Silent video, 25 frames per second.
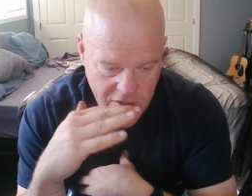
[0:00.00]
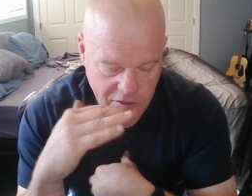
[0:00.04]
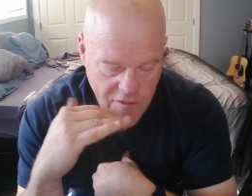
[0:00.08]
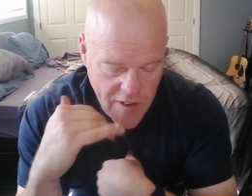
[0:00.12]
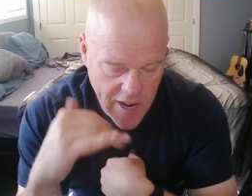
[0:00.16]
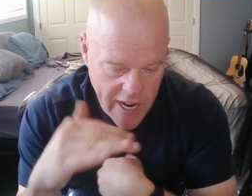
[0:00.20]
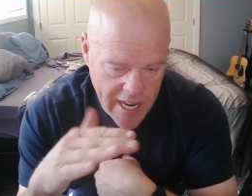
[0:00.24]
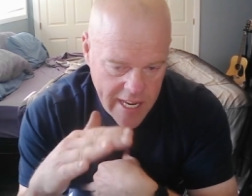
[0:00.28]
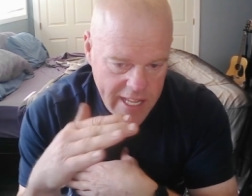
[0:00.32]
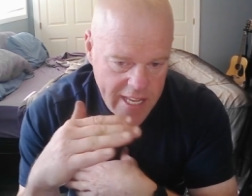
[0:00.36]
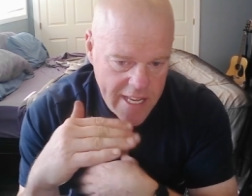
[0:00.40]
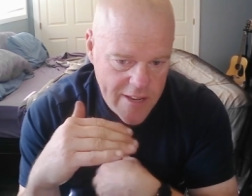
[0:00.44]

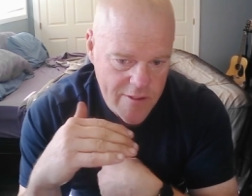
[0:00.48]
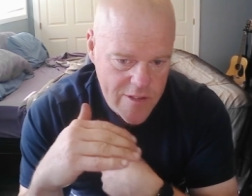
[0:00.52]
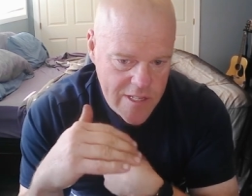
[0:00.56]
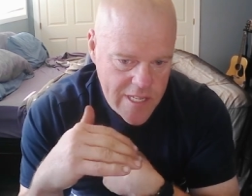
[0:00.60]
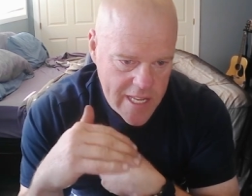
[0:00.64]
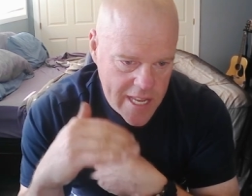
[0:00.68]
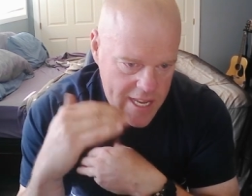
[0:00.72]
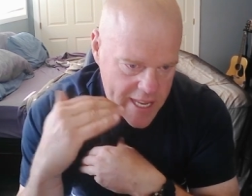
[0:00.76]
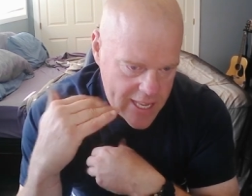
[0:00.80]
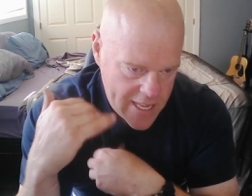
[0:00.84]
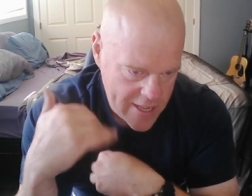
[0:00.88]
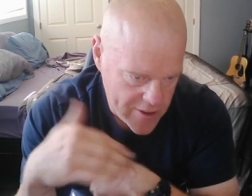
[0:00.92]
Finally, he was
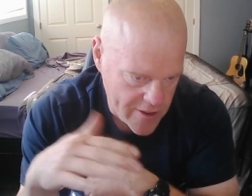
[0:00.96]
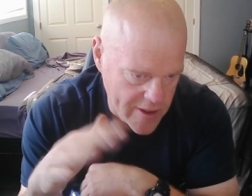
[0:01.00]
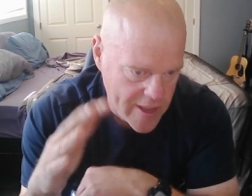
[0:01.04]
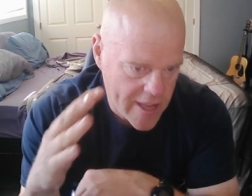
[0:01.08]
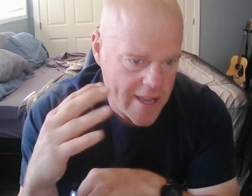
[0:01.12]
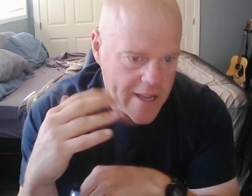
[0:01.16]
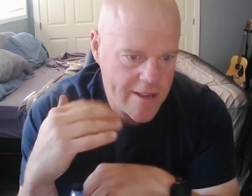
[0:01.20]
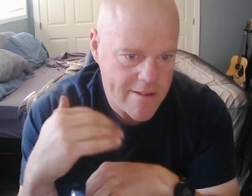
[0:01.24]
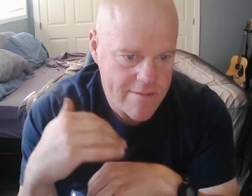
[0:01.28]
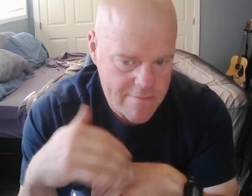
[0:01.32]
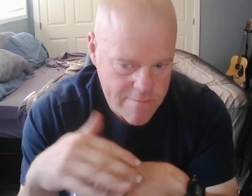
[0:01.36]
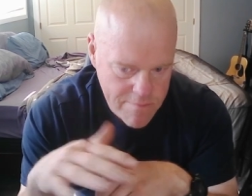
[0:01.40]
like,
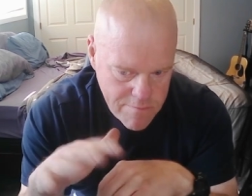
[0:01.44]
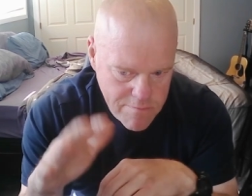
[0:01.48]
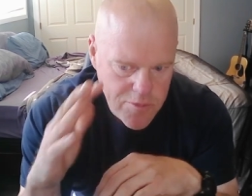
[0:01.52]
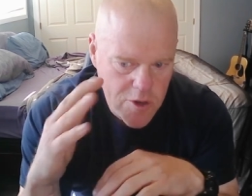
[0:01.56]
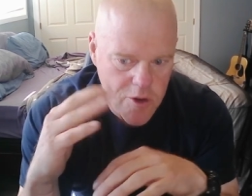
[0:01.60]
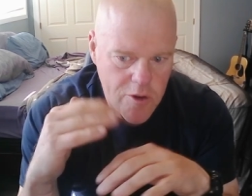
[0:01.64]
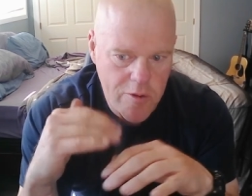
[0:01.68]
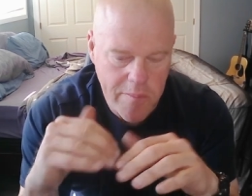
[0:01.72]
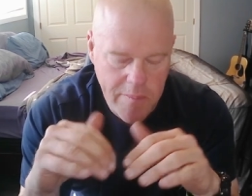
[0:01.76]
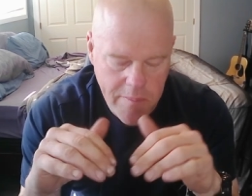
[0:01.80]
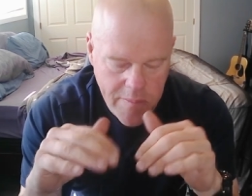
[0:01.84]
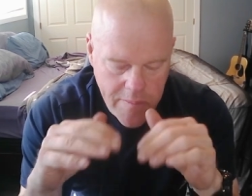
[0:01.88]
okay,
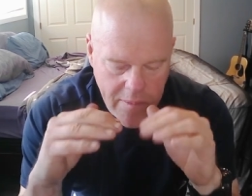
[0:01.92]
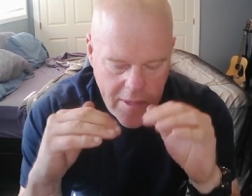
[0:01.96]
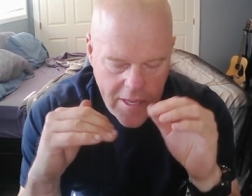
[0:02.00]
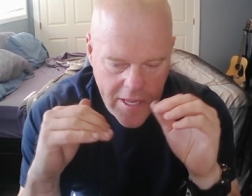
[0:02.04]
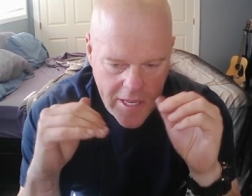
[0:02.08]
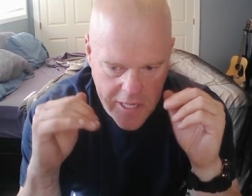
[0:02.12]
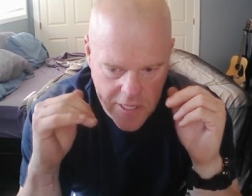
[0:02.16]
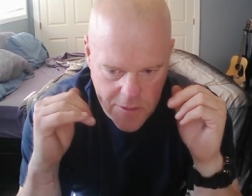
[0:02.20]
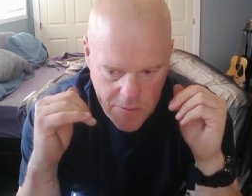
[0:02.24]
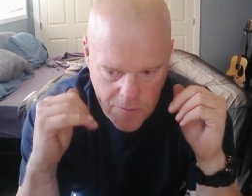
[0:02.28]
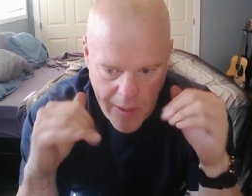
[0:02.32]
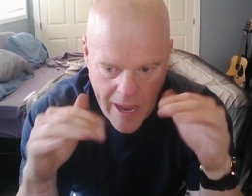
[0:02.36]
boom,
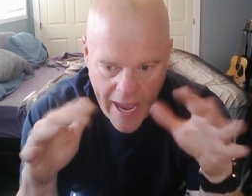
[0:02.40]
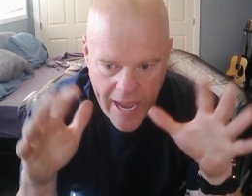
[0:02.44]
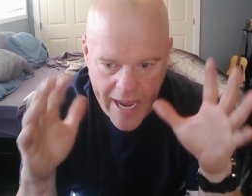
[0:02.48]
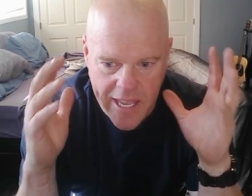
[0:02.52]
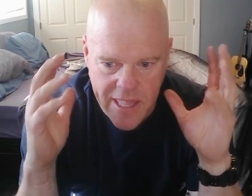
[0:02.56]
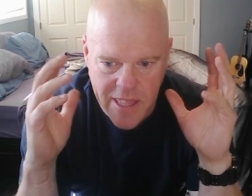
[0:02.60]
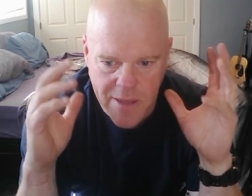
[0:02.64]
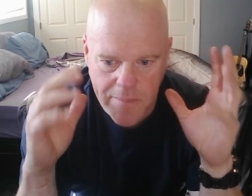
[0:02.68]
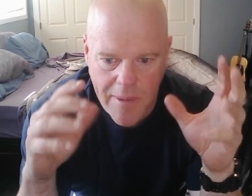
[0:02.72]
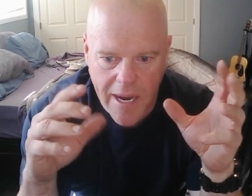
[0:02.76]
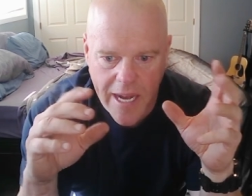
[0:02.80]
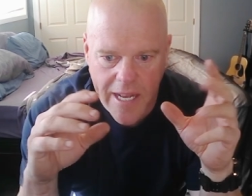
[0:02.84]
he's back
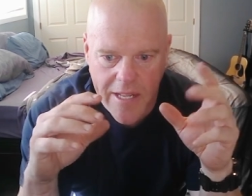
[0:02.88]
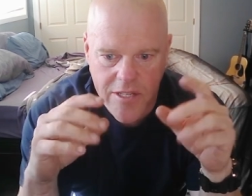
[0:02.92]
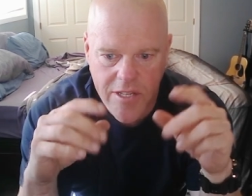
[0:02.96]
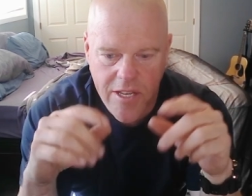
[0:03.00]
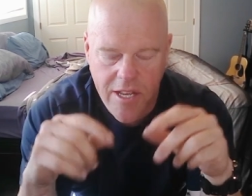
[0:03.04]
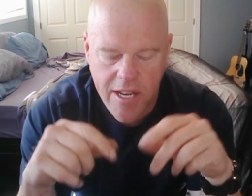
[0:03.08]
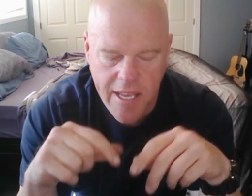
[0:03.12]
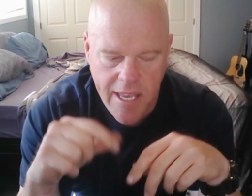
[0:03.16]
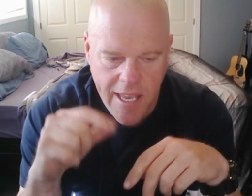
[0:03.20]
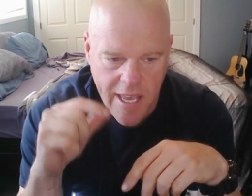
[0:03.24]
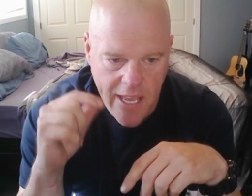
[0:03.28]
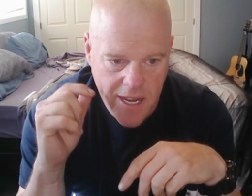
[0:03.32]
in the
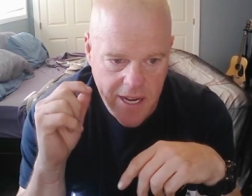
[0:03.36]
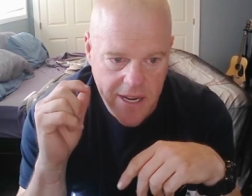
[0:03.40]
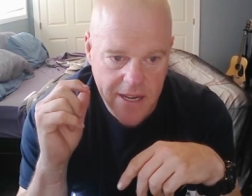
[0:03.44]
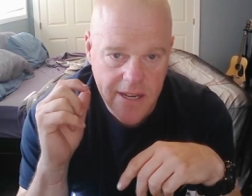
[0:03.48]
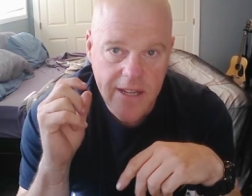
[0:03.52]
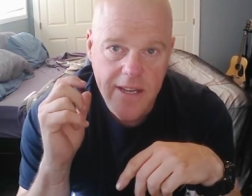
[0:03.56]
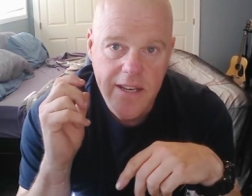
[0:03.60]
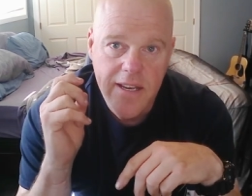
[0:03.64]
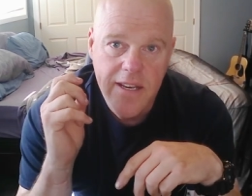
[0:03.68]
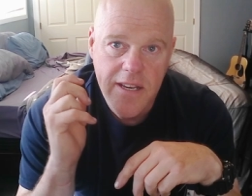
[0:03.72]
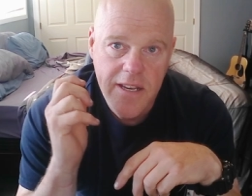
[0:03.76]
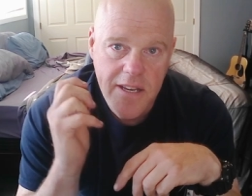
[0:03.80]
mindset again.
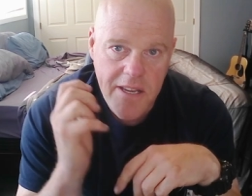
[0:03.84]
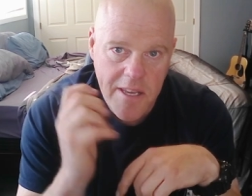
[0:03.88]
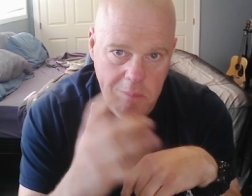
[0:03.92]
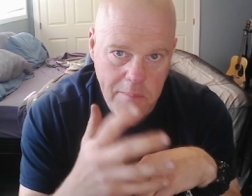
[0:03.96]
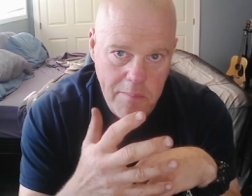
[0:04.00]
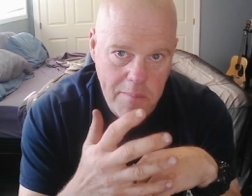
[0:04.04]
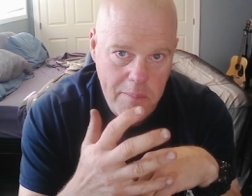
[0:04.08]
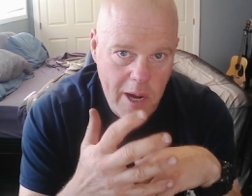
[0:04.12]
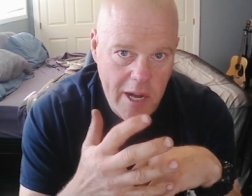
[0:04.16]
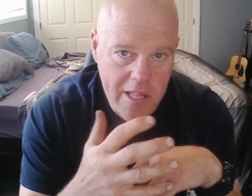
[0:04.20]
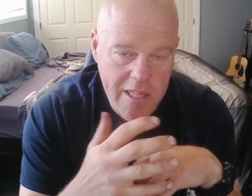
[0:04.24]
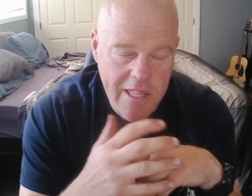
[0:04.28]
He
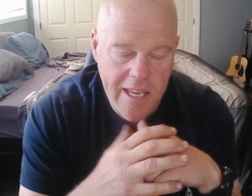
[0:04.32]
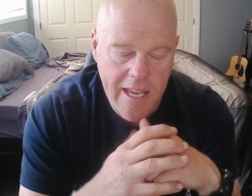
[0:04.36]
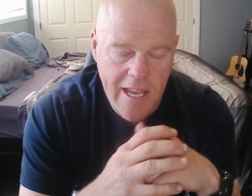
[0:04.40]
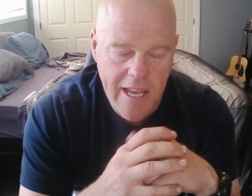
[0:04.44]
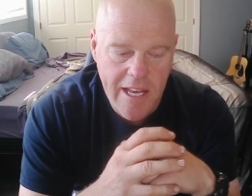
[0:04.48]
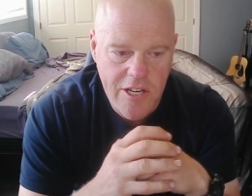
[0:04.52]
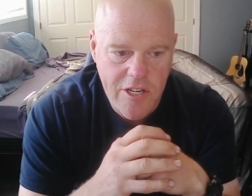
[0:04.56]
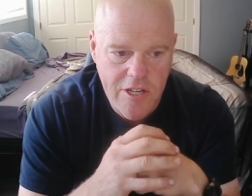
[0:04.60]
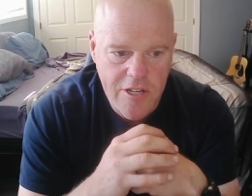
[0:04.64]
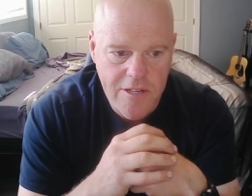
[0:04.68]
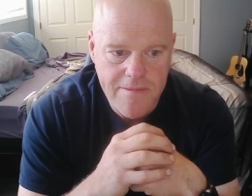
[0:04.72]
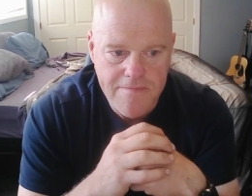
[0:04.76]
bought the
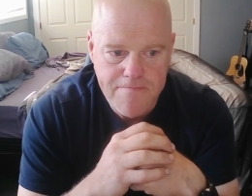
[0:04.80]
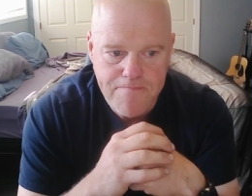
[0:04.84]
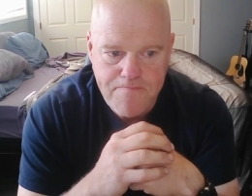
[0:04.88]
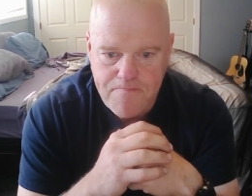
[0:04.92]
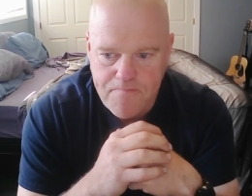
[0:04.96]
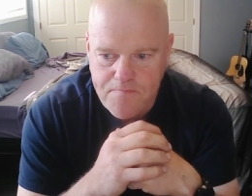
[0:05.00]
engine,